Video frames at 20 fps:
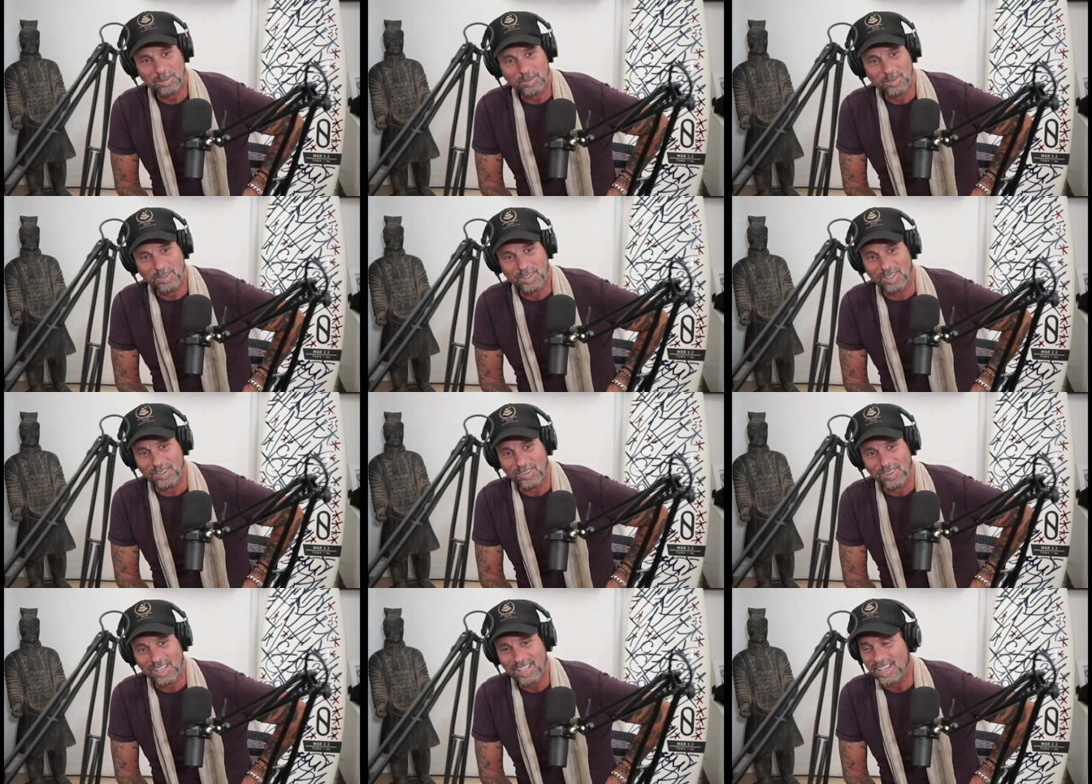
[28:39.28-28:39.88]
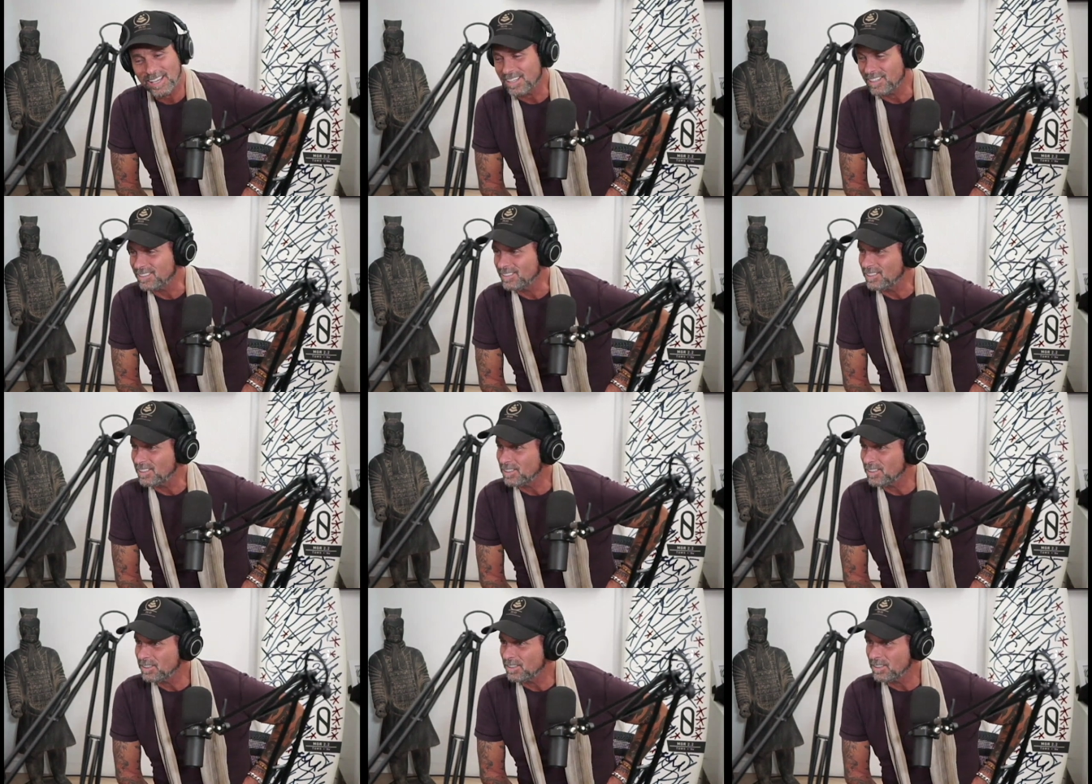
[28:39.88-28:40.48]
what do I got to
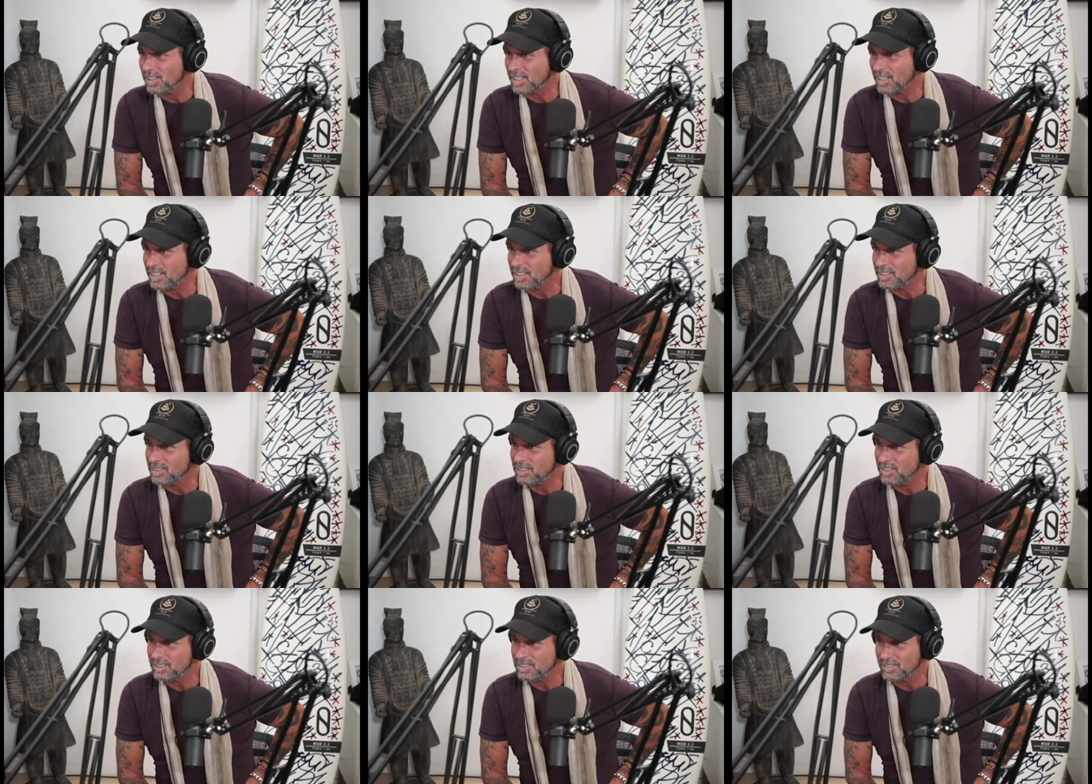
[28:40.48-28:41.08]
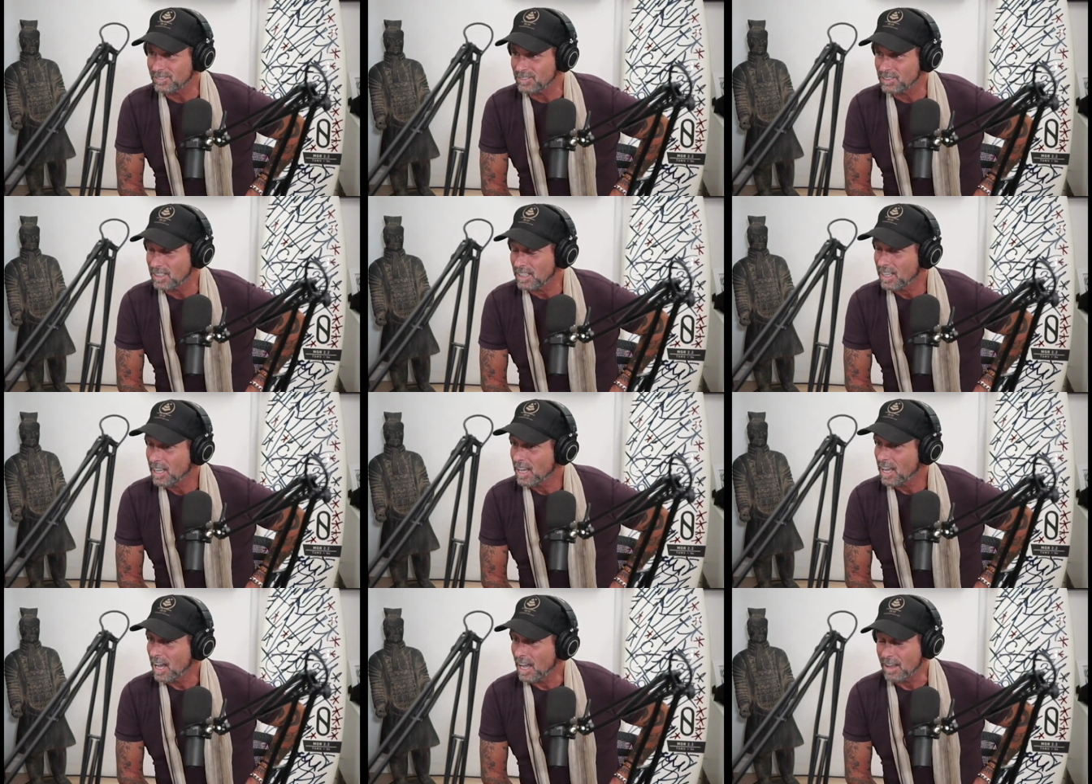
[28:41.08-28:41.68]
do? I got to do some shit.
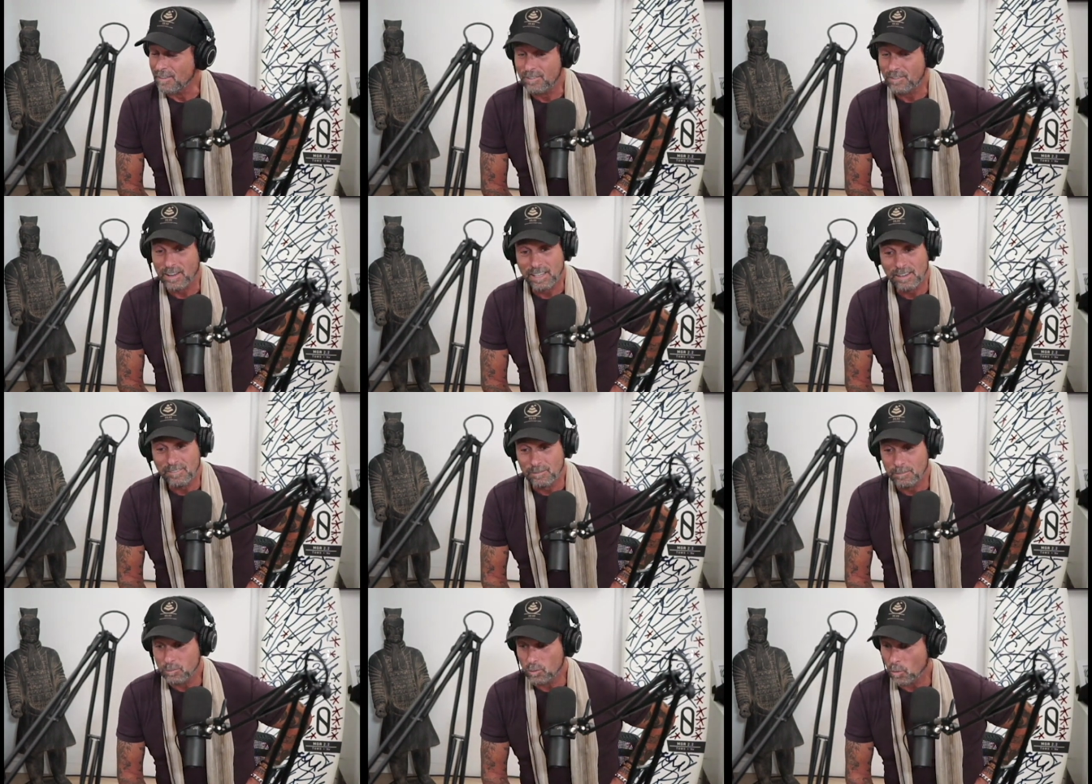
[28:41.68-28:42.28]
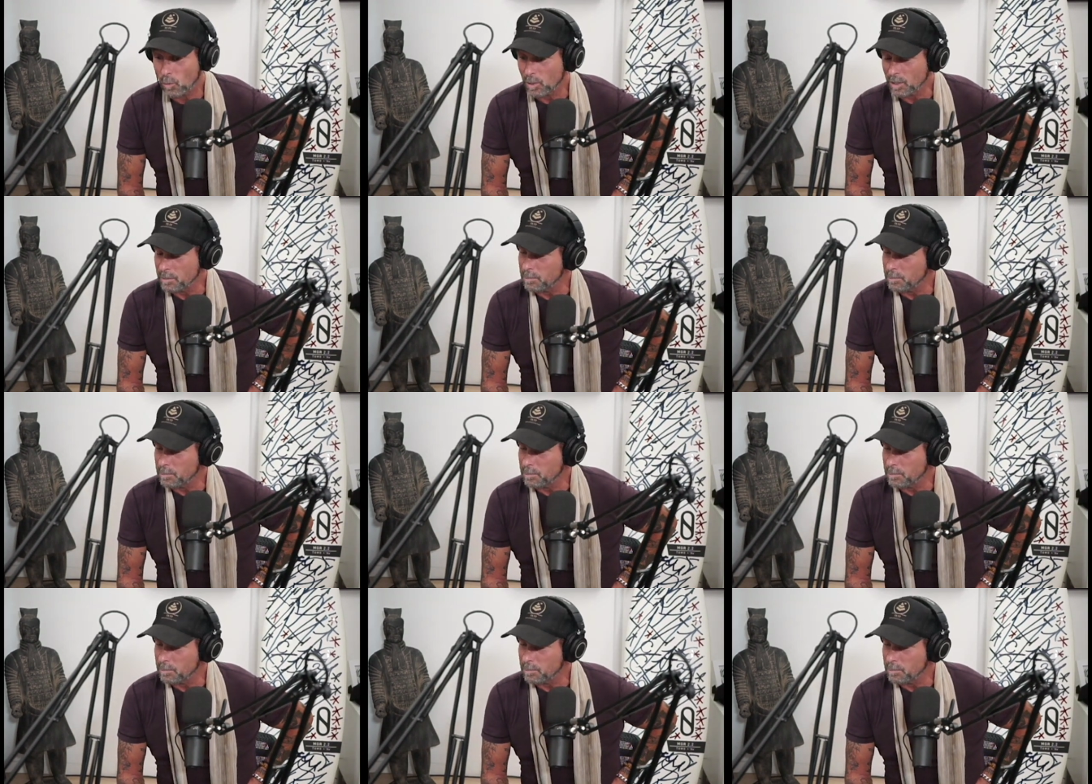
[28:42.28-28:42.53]
If I give him 20